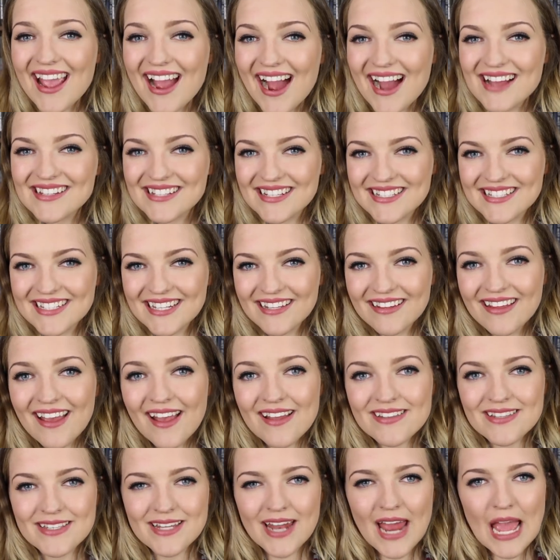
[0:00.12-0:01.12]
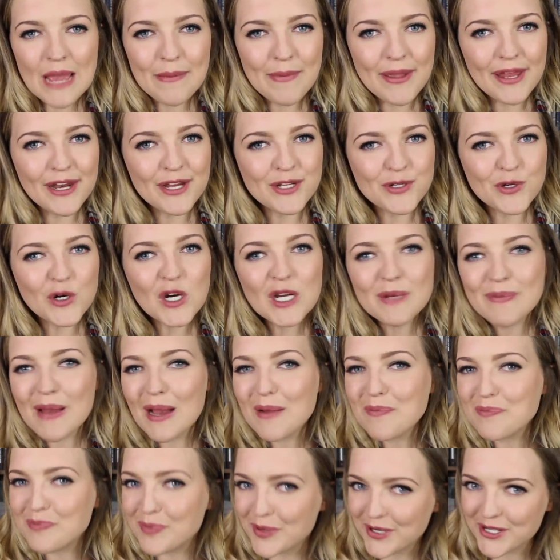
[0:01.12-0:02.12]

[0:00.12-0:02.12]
guys, it's Tilly and today I'm here to talk about